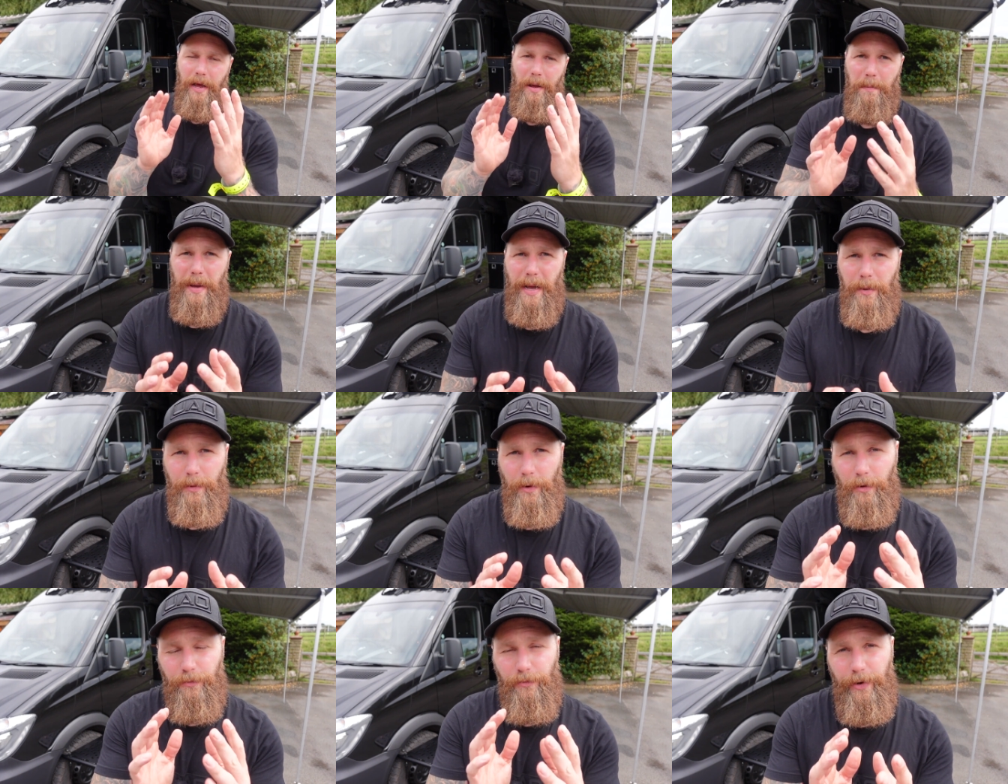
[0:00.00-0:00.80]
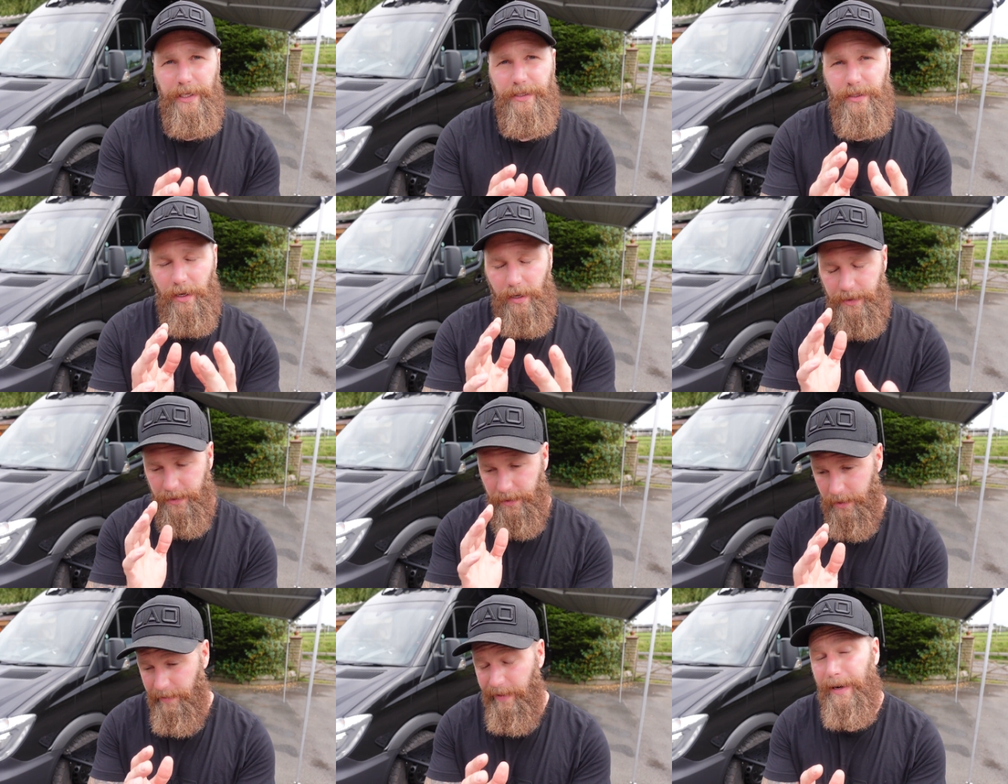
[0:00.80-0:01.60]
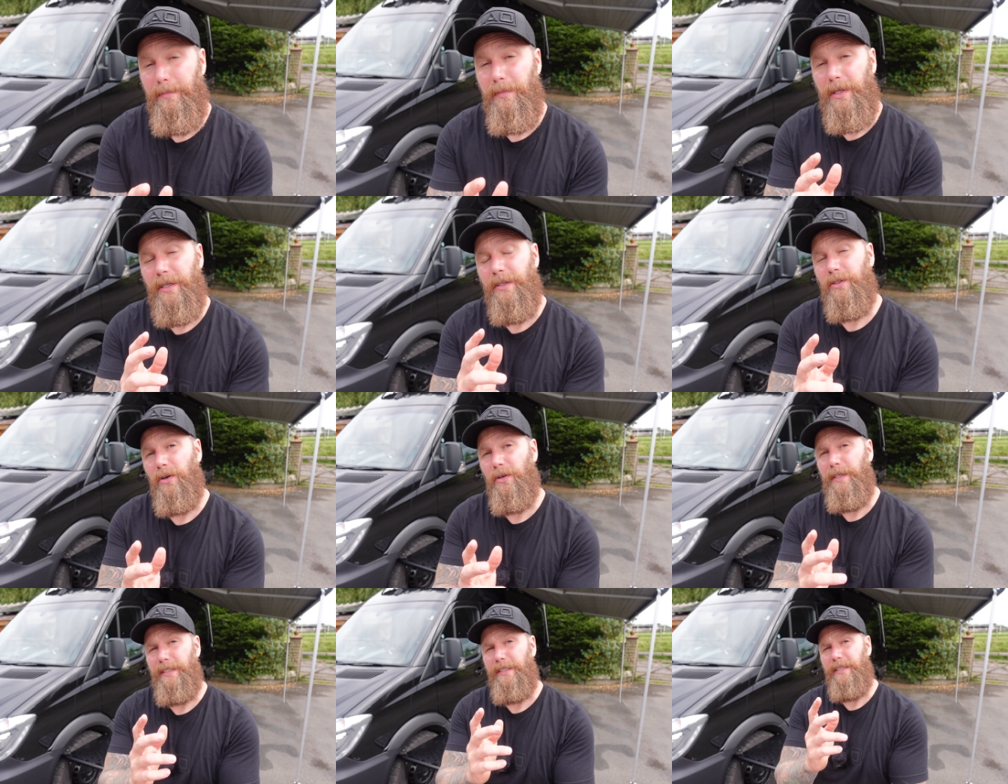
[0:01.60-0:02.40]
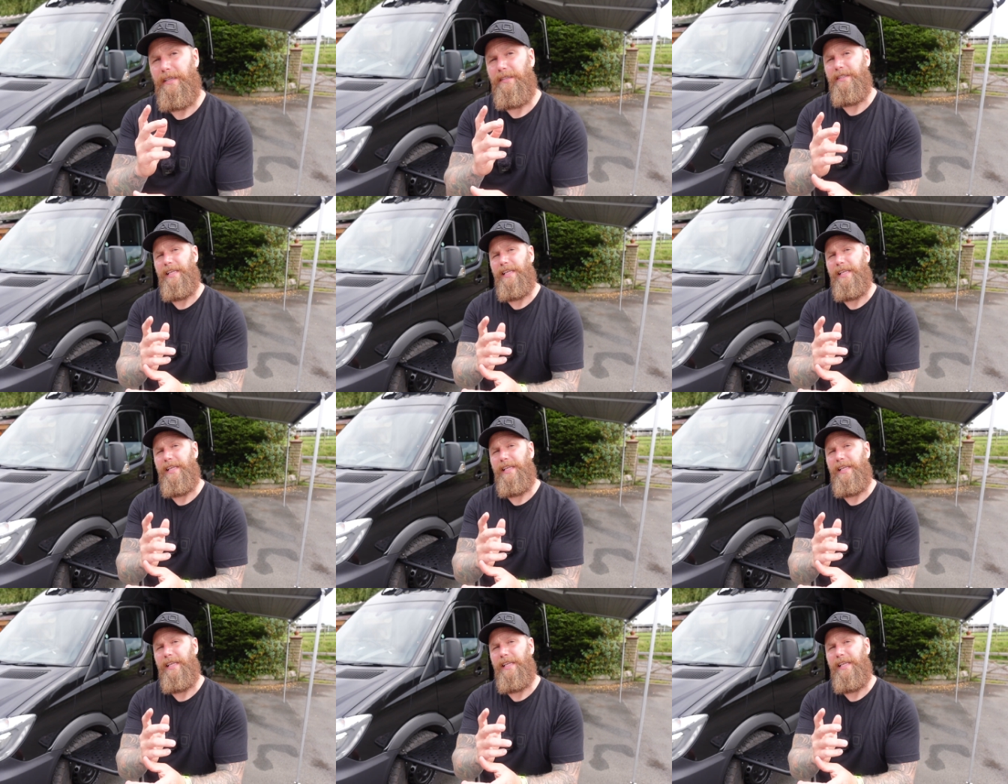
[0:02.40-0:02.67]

amount of research and development has gone into this